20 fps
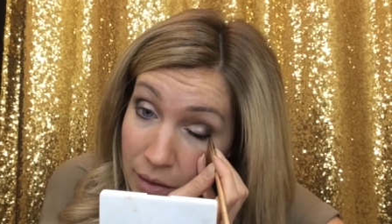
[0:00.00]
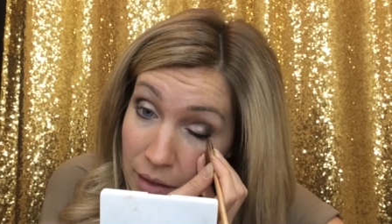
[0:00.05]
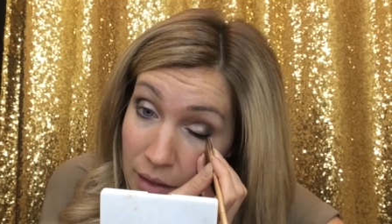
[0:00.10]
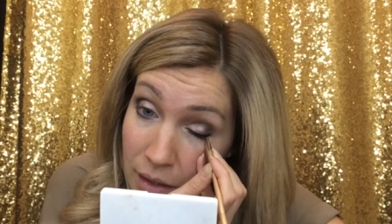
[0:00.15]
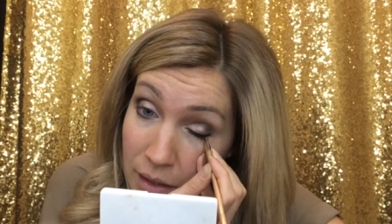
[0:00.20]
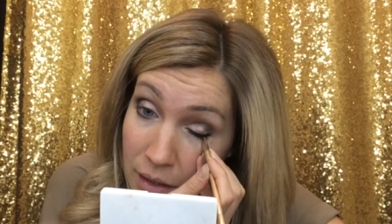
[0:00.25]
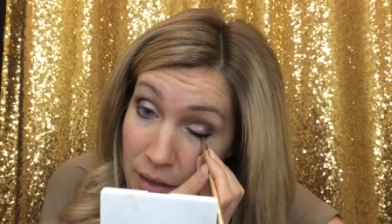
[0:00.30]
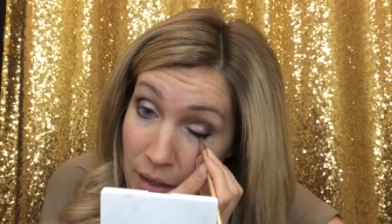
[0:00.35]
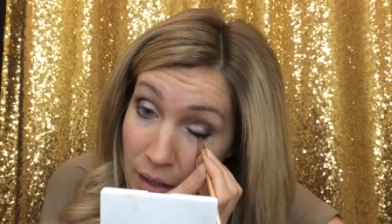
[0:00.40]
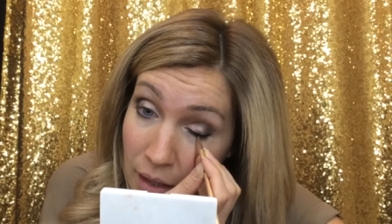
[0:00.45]

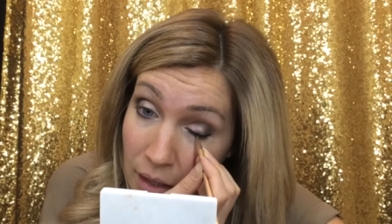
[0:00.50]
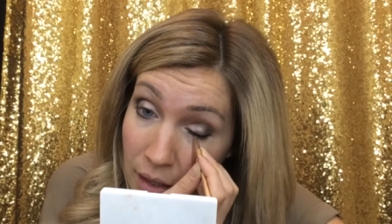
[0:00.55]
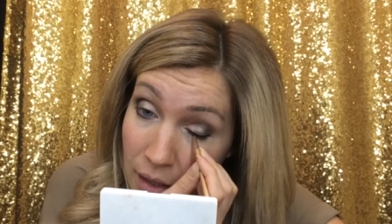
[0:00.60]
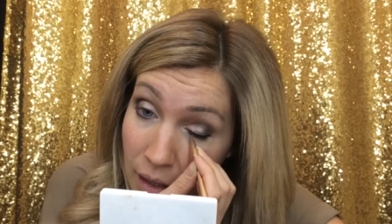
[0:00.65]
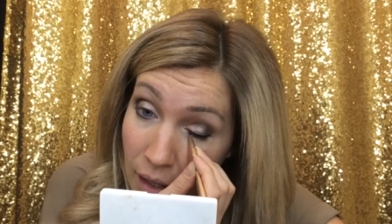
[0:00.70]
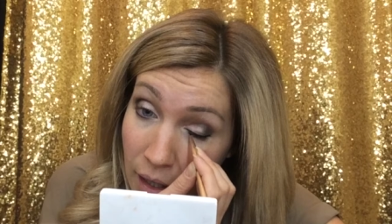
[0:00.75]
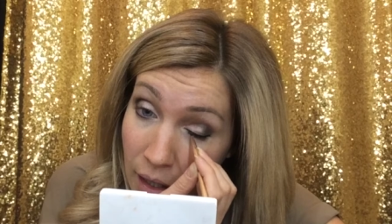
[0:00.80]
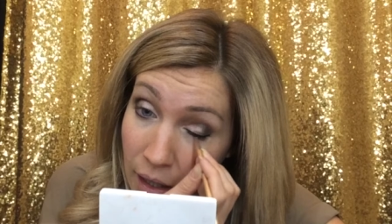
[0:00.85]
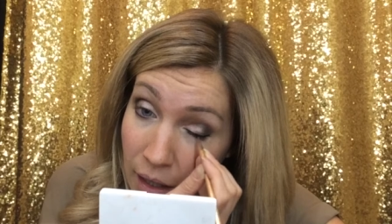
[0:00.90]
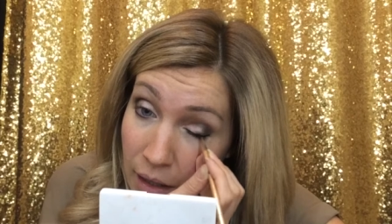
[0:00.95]
Just
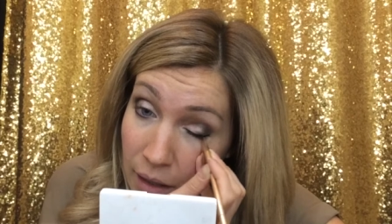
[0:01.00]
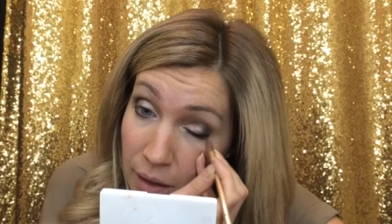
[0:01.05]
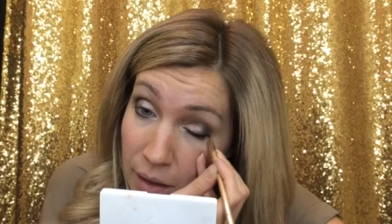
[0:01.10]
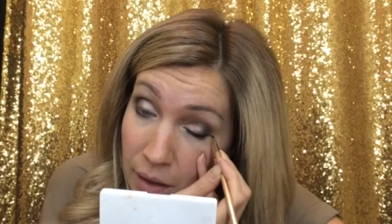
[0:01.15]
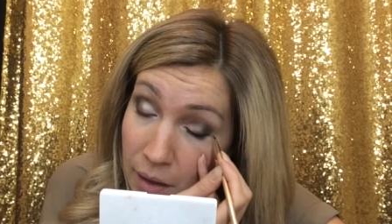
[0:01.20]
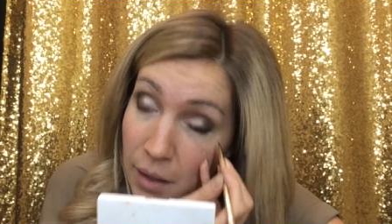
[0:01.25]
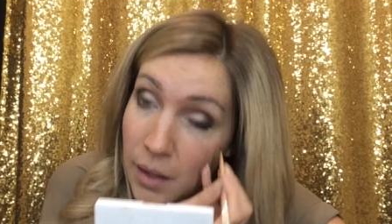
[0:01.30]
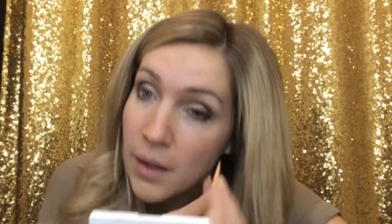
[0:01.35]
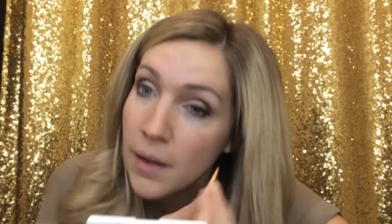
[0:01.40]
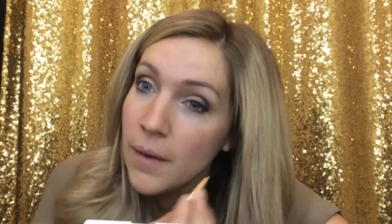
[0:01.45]
like that.
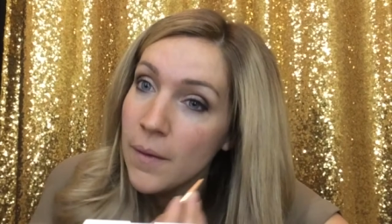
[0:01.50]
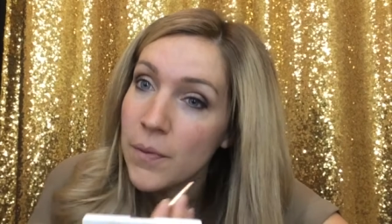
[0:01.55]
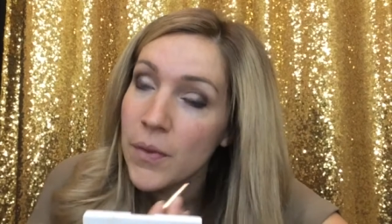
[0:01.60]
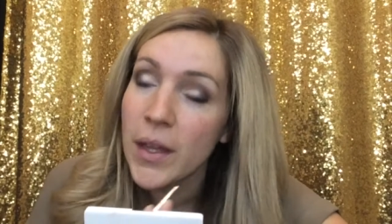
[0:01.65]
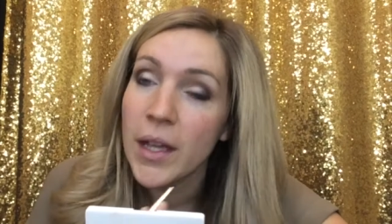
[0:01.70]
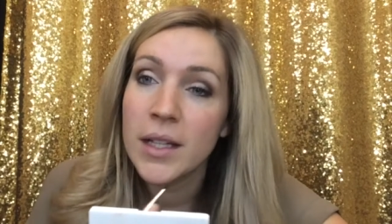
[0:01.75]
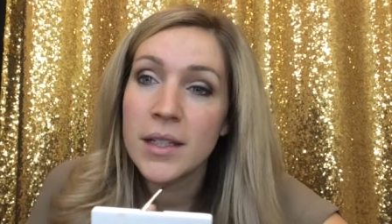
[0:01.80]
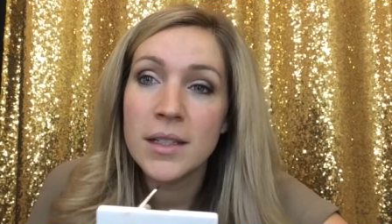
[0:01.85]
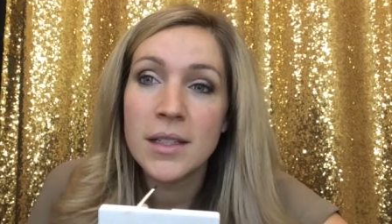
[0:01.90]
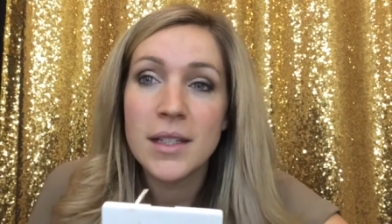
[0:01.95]

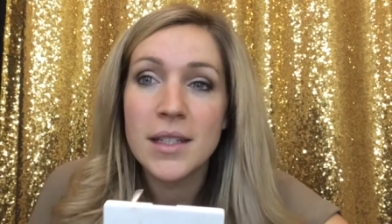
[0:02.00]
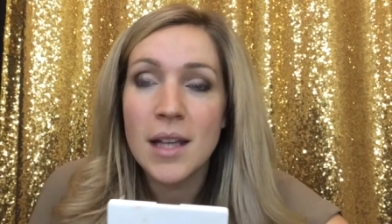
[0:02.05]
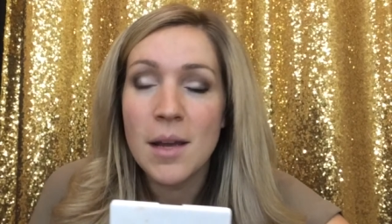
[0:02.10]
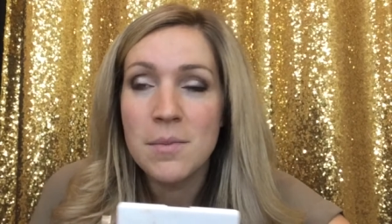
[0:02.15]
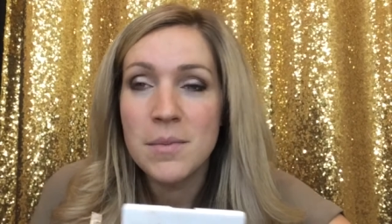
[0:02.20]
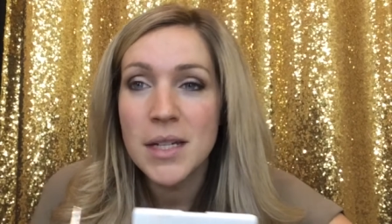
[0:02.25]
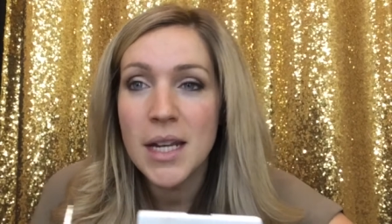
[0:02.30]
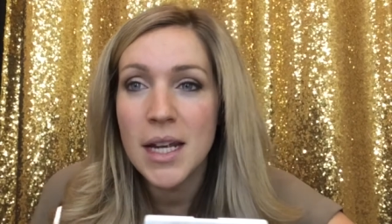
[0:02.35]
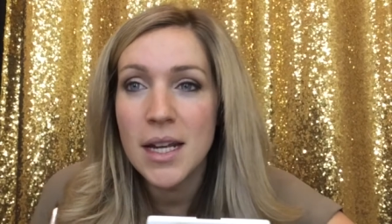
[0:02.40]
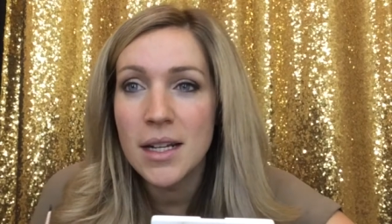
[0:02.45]
And
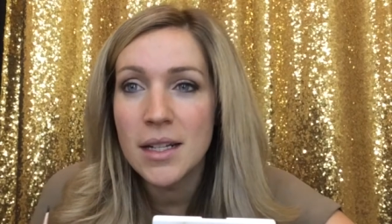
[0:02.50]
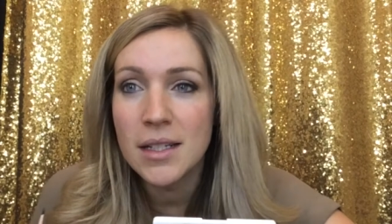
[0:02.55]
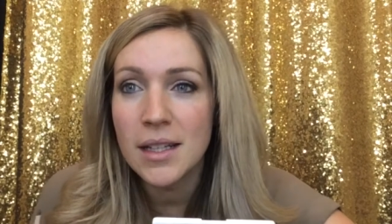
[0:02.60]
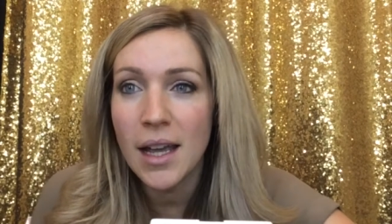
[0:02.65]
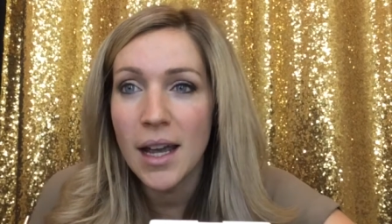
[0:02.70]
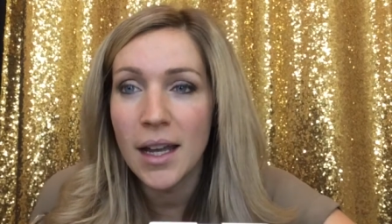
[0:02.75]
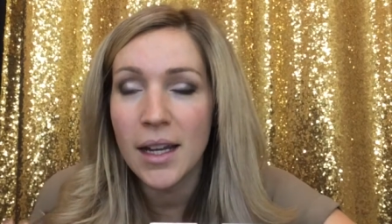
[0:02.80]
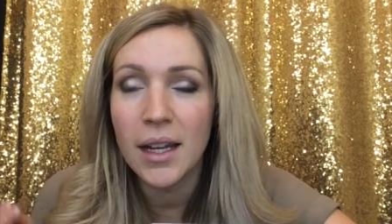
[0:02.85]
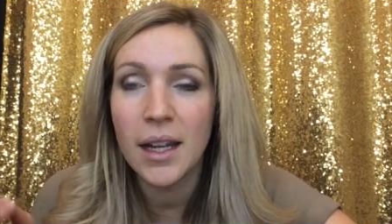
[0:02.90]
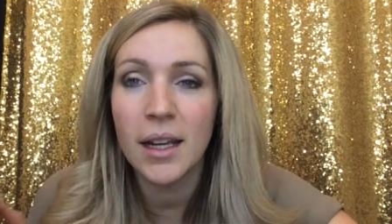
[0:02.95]
some days
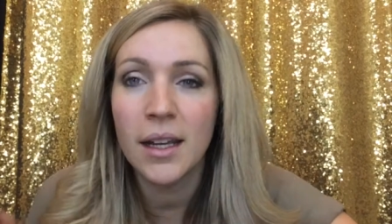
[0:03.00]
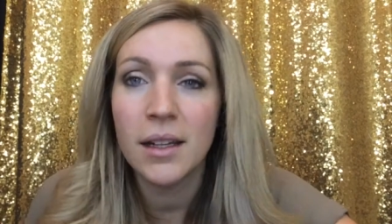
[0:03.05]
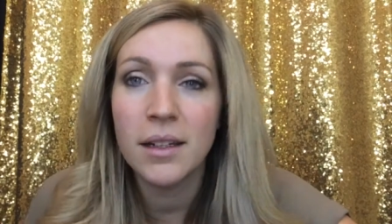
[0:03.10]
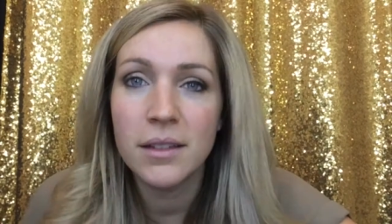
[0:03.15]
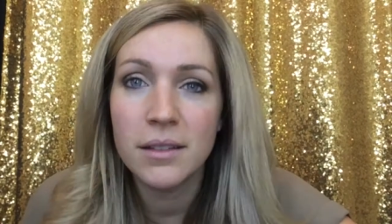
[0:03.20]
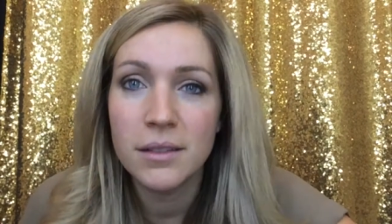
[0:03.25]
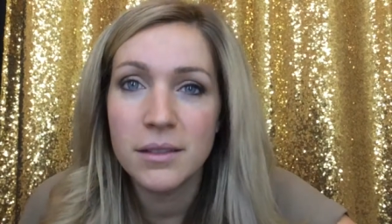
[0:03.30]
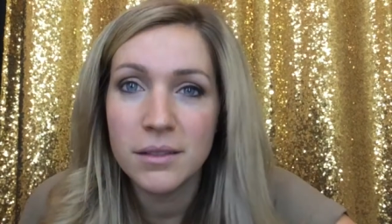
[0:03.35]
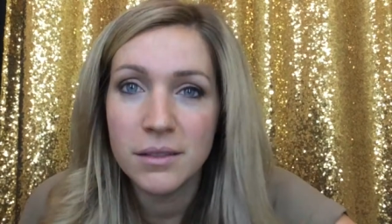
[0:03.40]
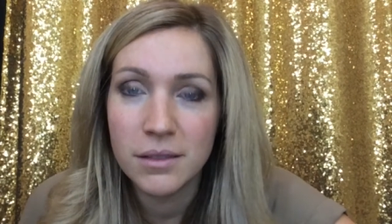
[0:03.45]
I
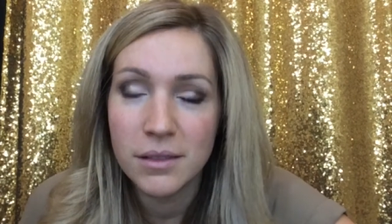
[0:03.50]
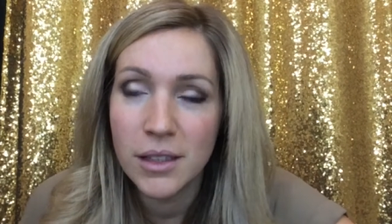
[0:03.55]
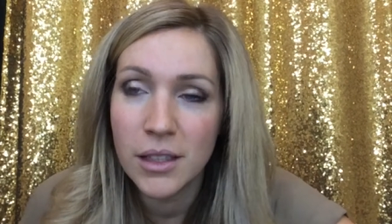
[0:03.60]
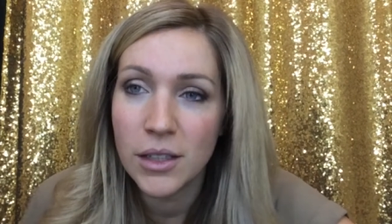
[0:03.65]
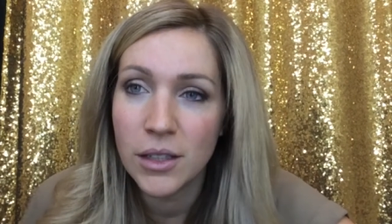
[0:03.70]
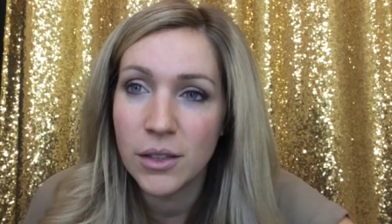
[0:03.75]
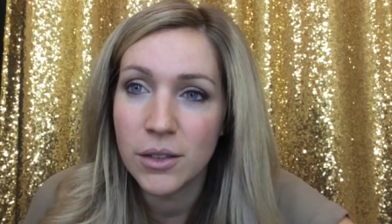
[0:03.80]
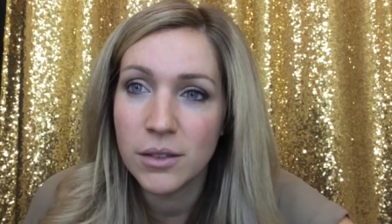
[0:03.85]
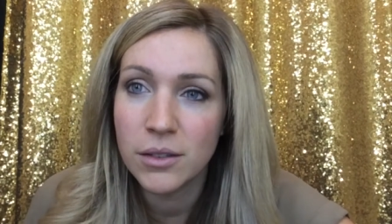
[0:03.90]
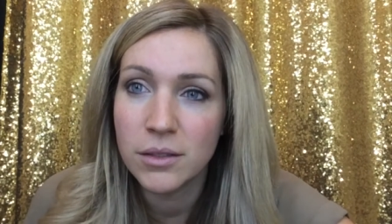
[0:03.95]
get, you
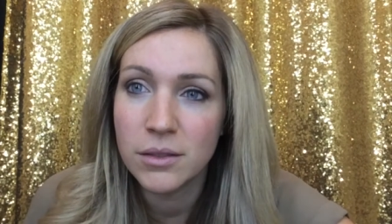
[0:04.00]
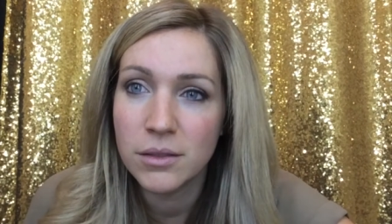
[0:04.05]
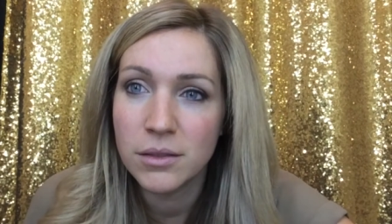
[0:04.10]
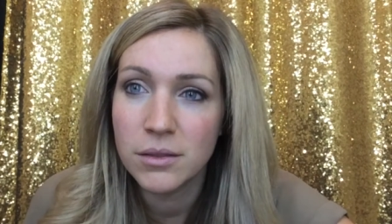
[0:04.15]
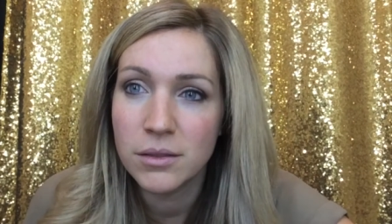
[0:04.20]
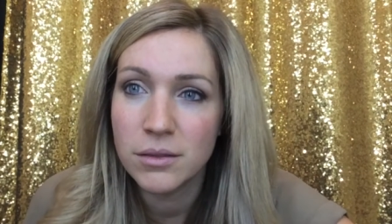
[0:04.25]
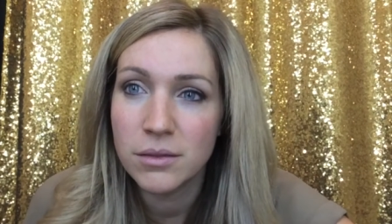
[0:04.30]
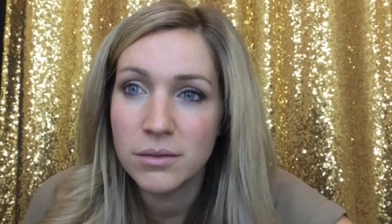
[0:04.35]
know,